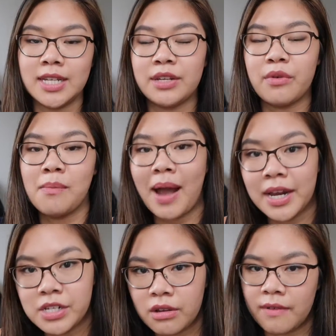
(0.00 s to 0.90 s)
Does it
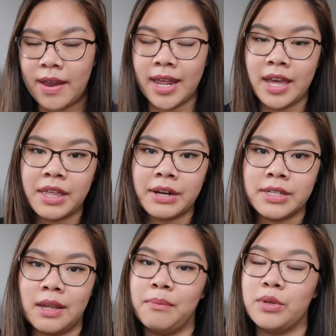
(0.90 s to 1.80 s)
remind you of any
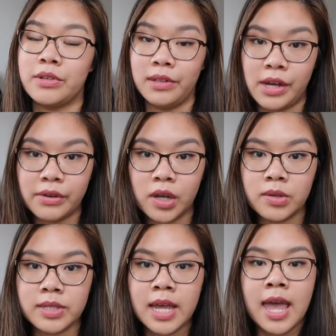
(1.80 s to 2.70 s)
other symbols or
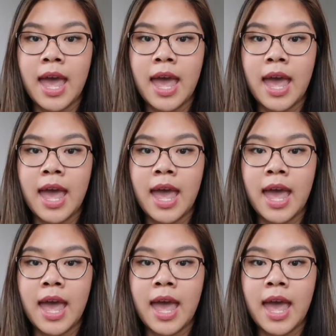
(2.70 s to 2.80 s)
logos?